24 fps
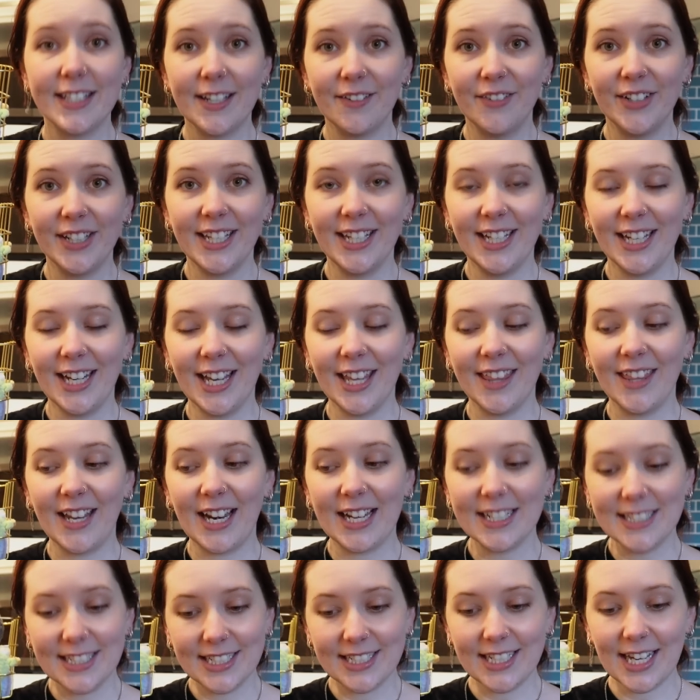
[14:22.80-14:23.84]
everything that
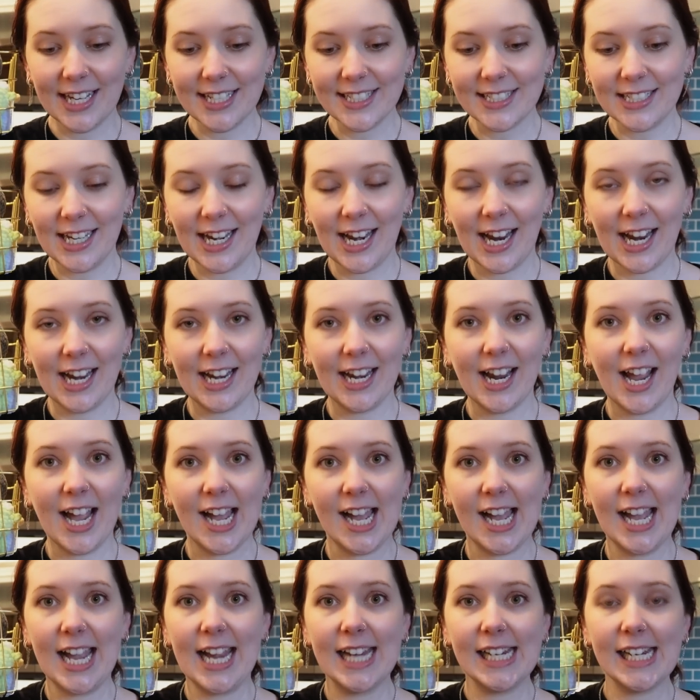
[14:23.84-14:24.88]
I did yesterday.
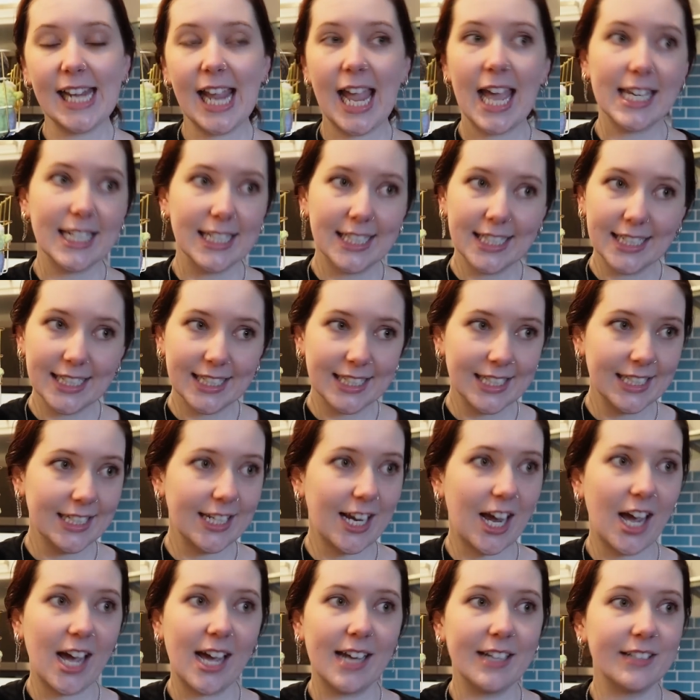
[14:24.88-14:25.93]
I edited,
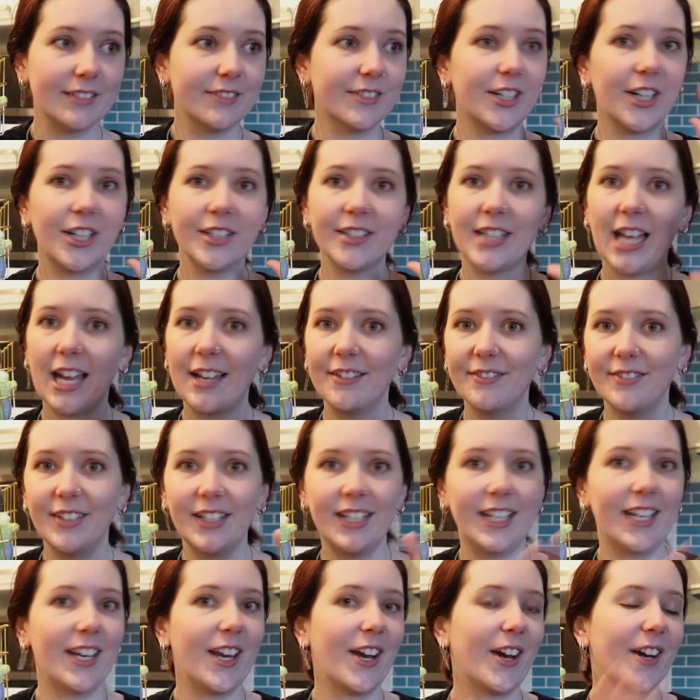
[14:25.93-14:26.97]
I've got that
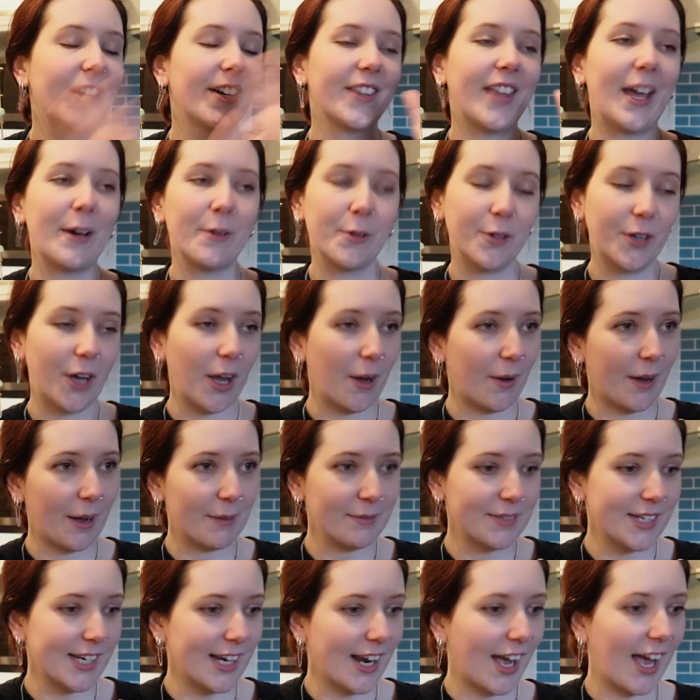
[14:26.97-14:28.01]
video that will go up
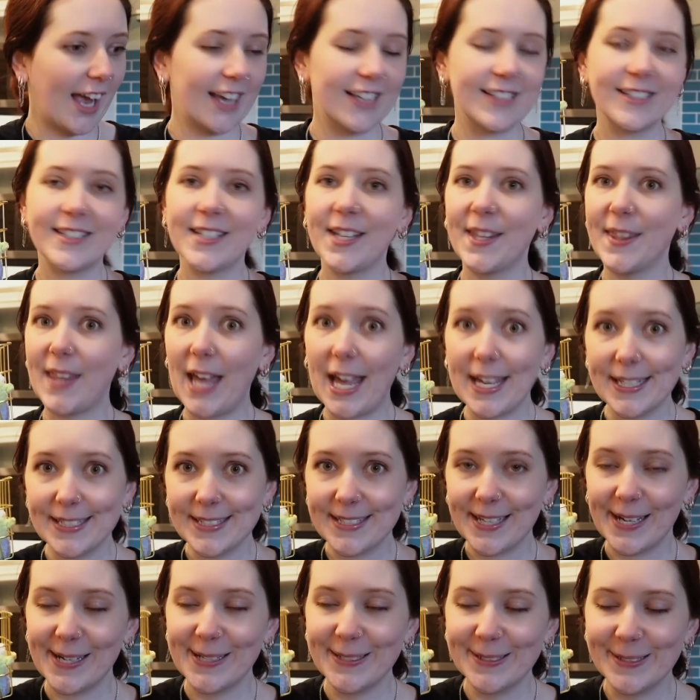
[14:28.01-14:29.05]
tonight. So that's
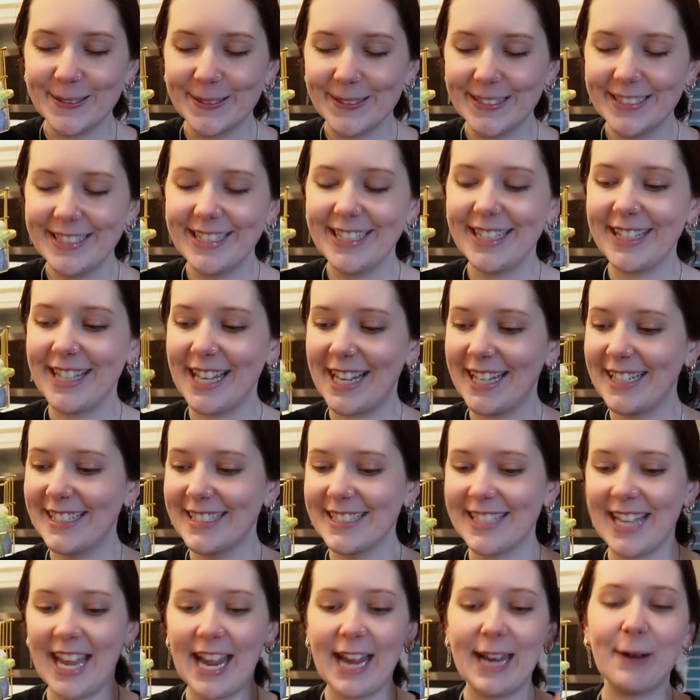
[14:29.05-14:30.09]
so good. That
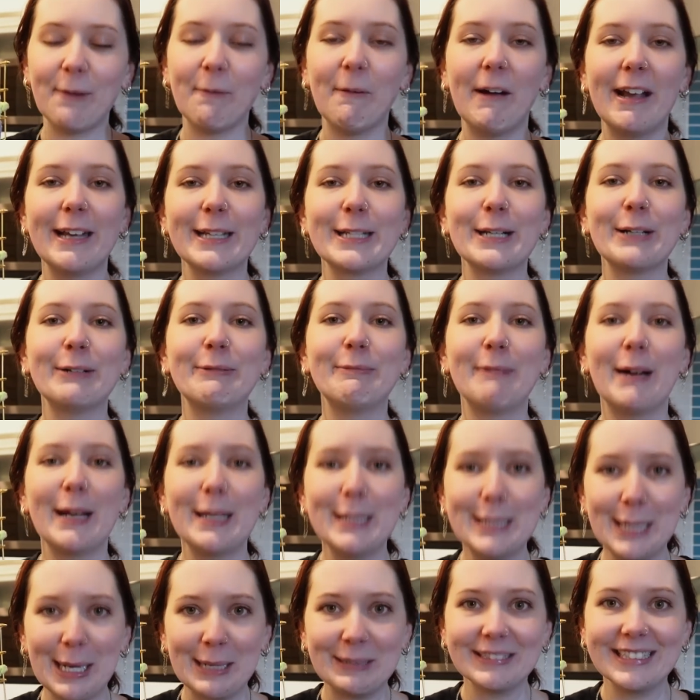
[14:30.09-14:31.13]
is a weight off my
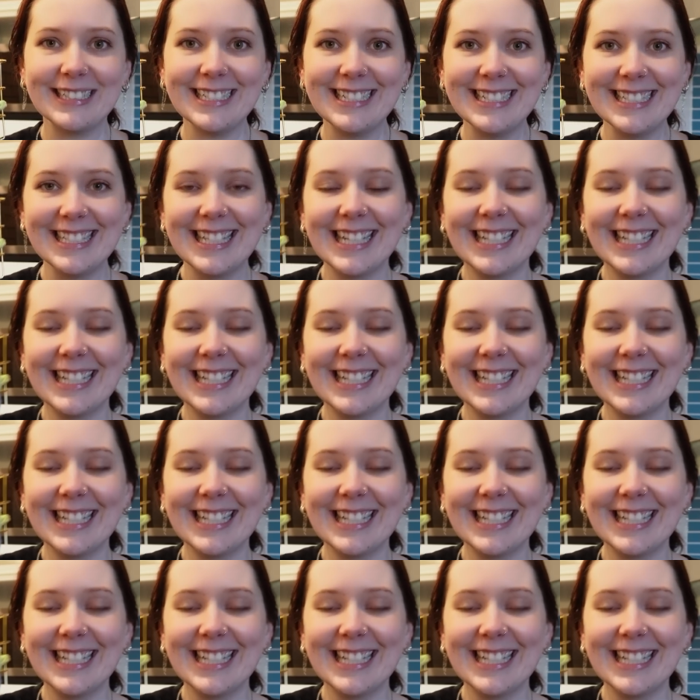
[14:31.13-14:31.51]
shoulders.